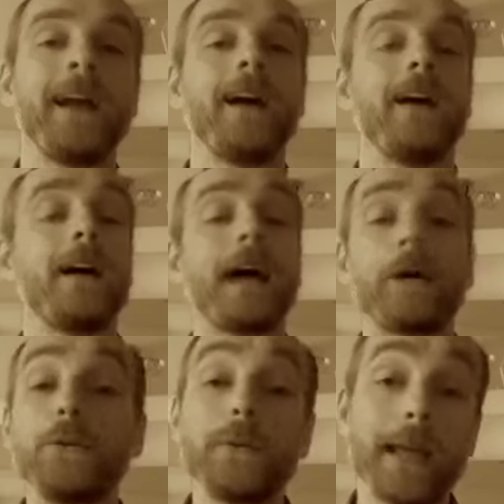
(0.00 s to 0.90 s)
how
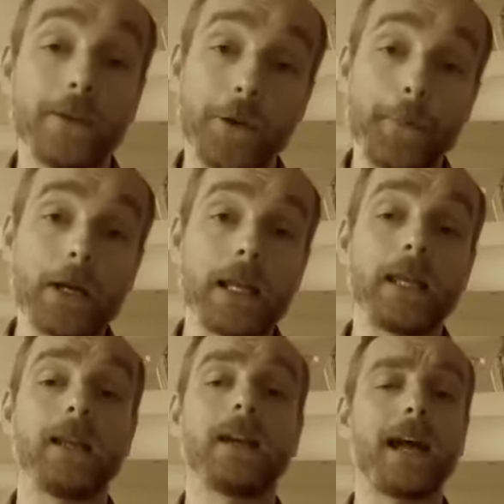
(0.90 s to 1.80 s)
you get your
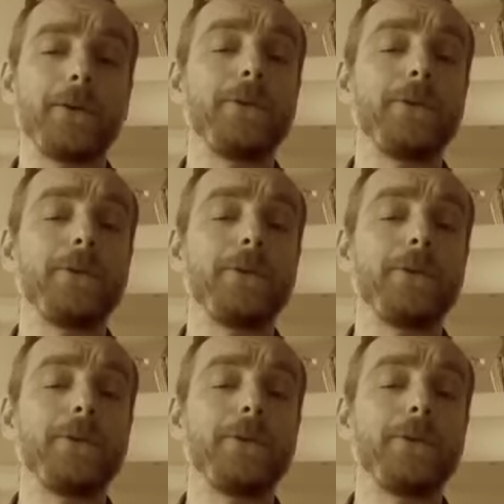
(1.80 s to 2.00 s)
money, and how